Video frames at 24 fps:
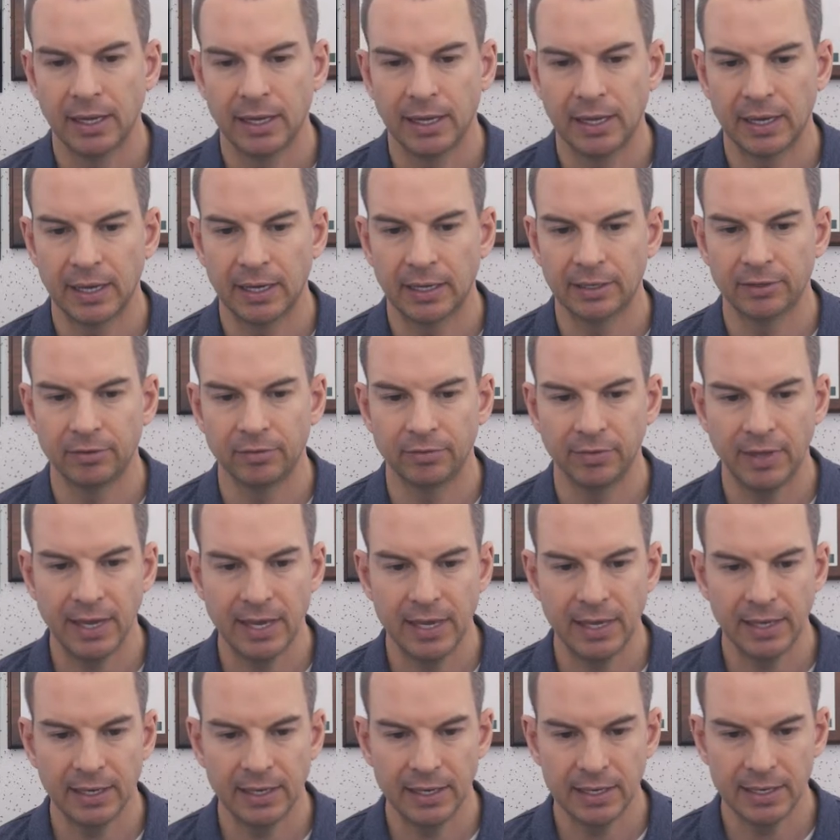And
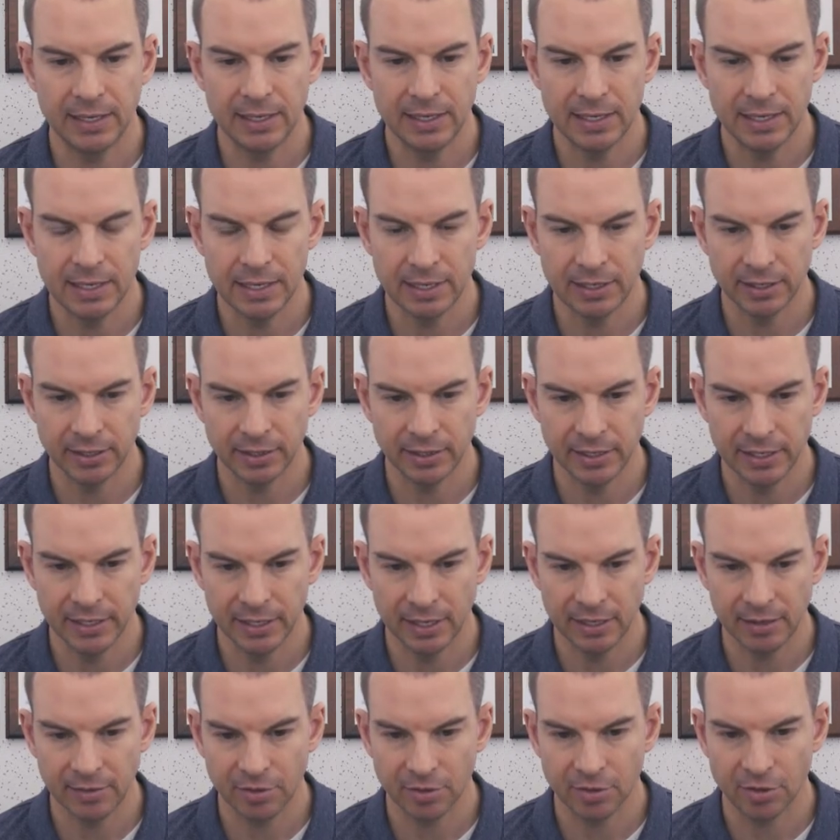then in here, you
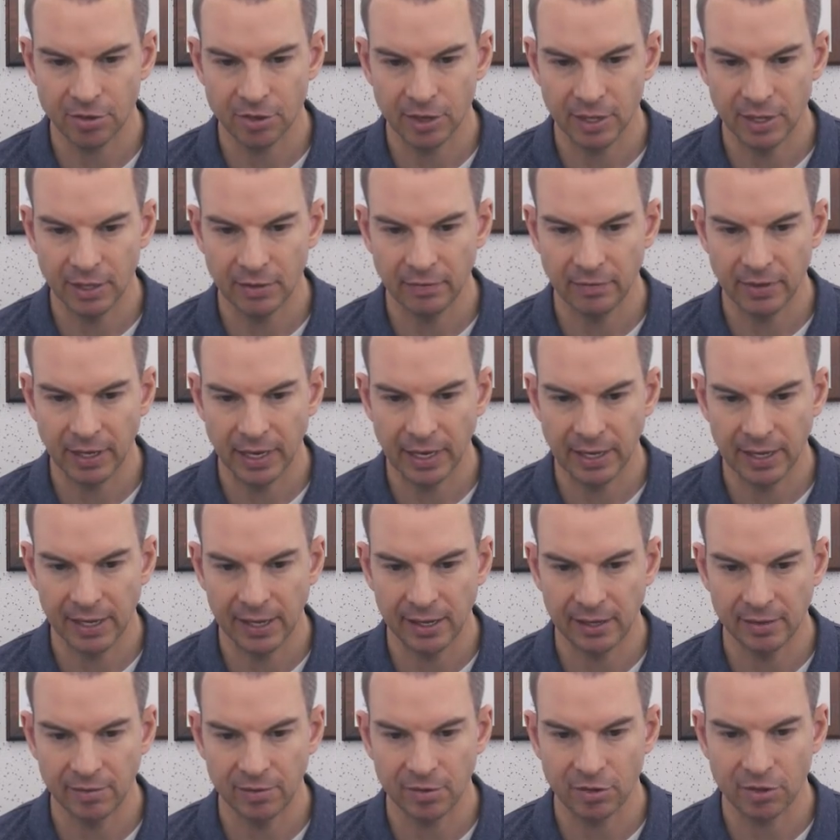can see that I
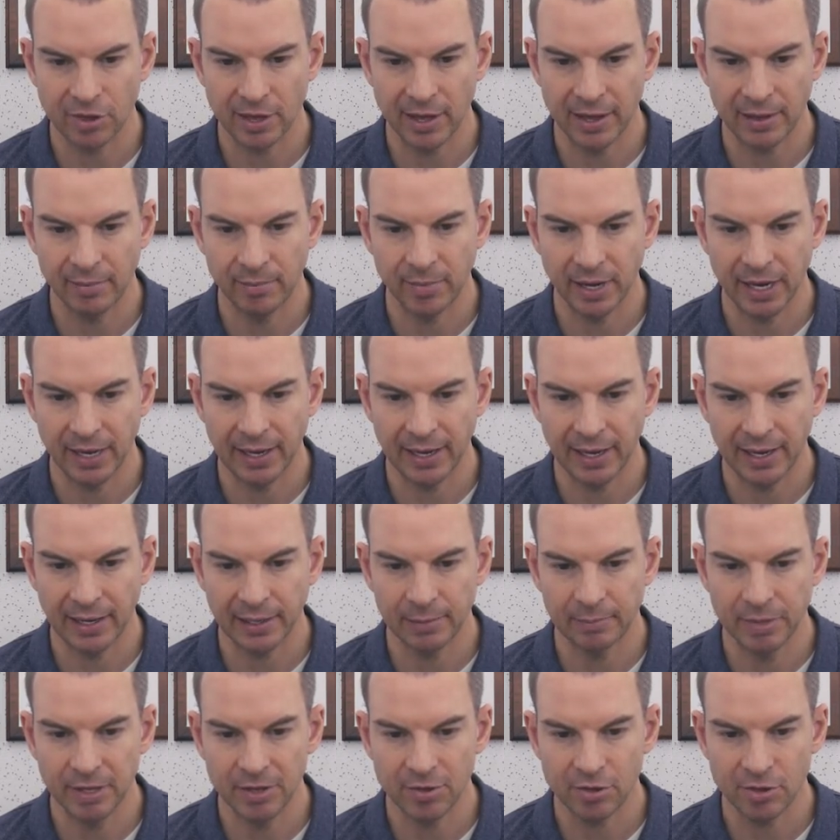can set my
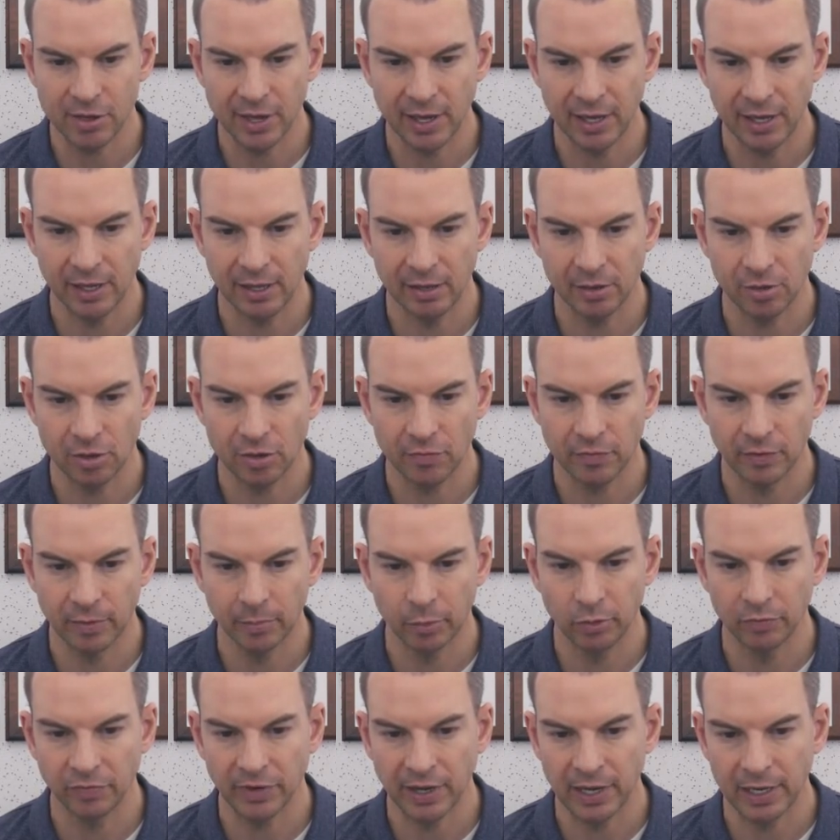IP settings for
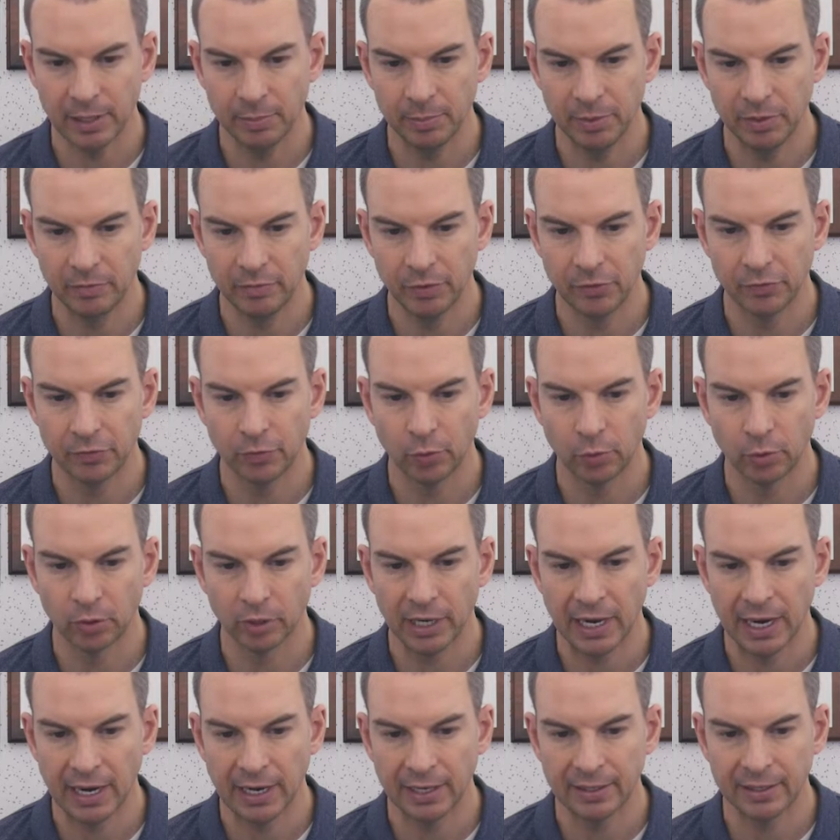both
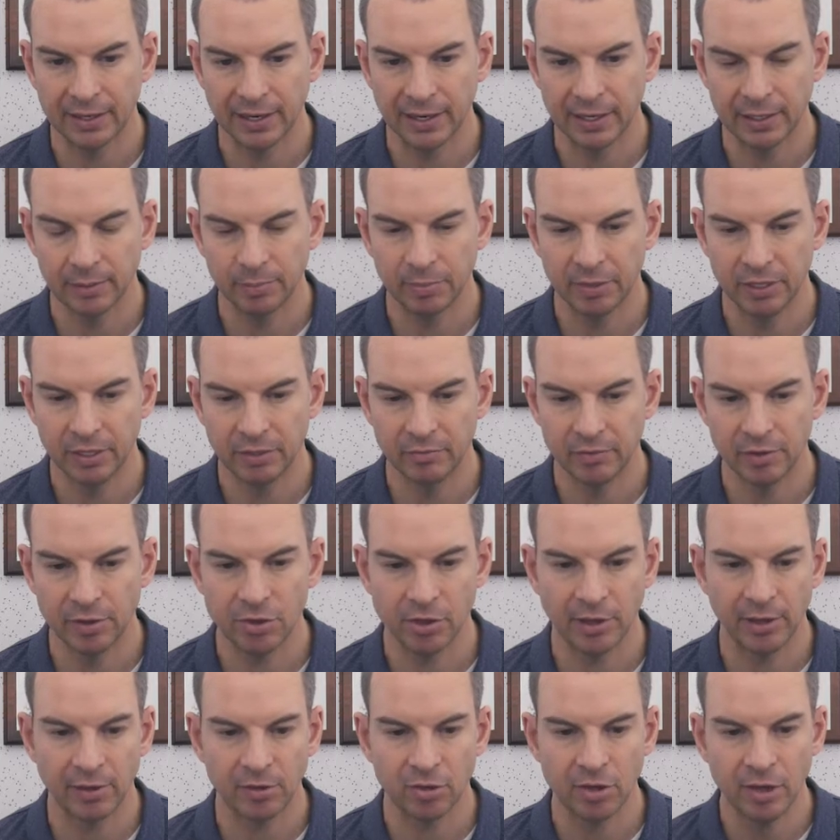IPv4 and
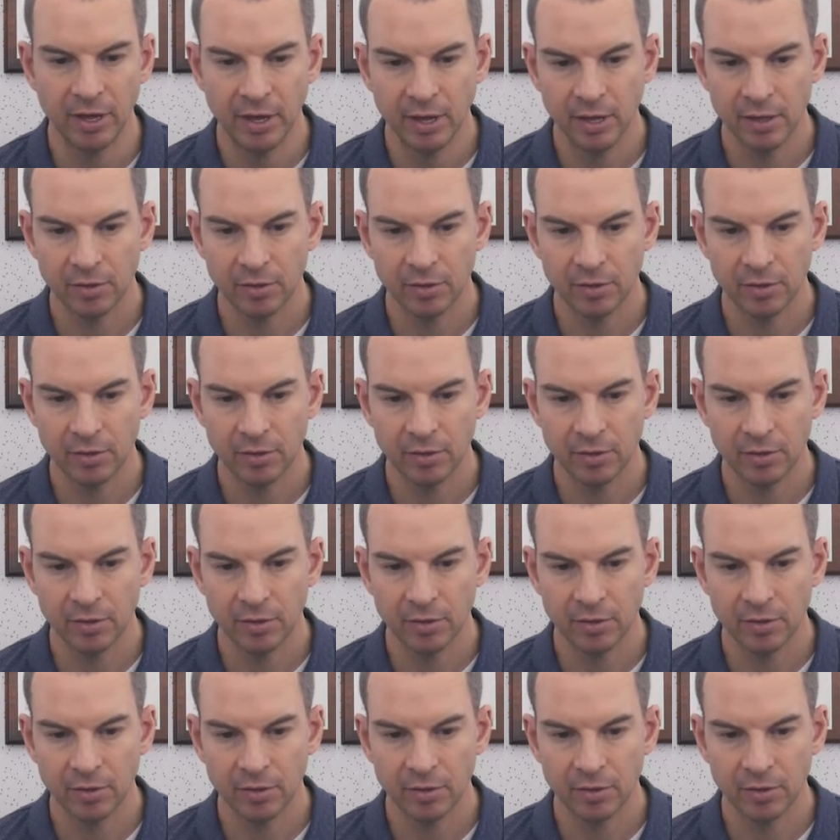IPv6.